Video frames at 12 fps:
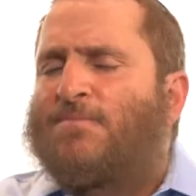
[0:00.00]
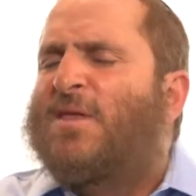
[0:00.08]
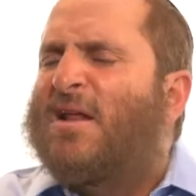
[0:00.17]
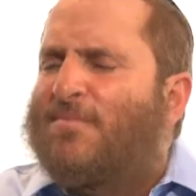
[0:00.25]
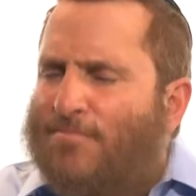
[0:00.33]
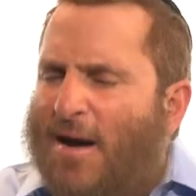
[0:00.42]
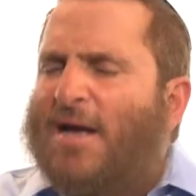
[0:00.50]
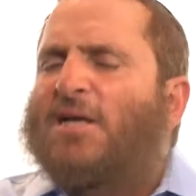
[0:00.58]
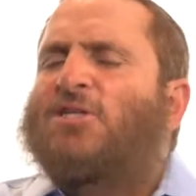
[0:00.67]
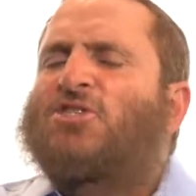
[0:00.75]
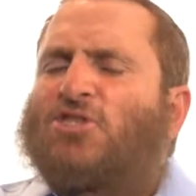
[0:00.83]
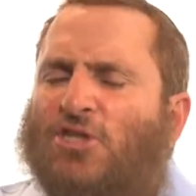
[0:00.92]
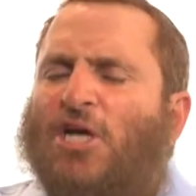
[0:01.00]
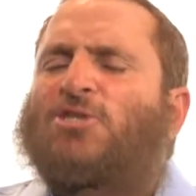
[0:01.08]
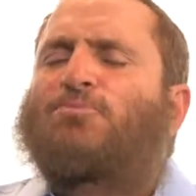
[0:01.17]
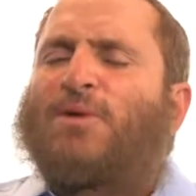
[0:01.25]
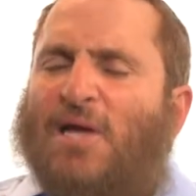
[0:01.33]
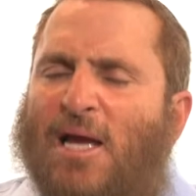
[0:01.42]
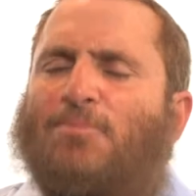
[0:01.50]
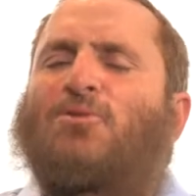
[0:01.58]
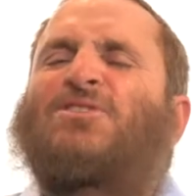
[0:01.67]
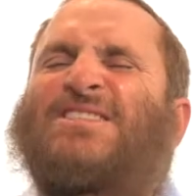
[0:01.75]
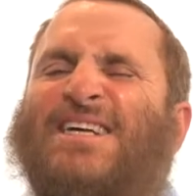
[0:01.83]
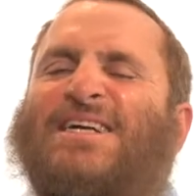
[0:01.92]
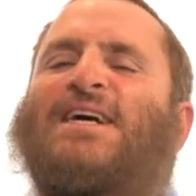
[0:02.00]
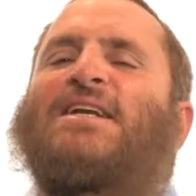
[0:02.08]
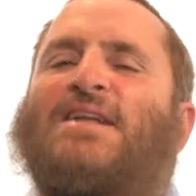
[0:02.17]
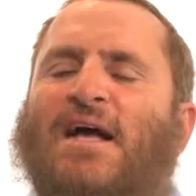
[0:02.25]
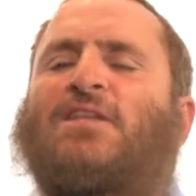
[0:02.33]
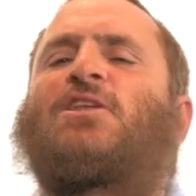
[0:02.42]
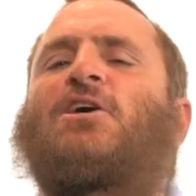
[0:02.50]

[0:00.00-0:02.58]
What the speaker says: that it might just be able to connect